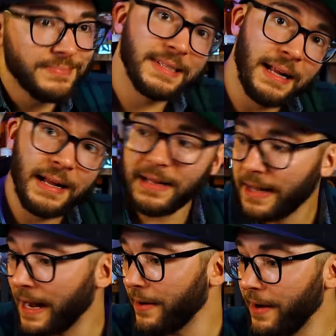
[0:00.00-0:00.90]
Eh,
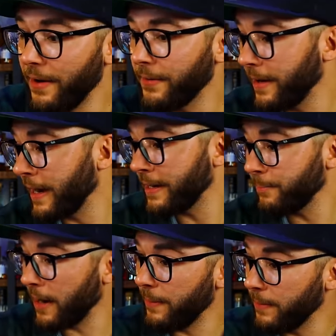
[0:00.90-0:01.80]
I don't know. I could
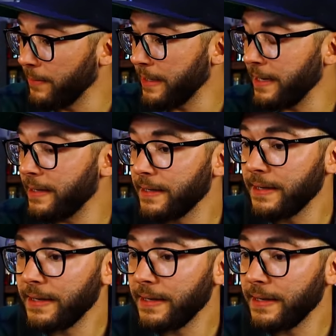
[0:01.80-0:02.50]
probably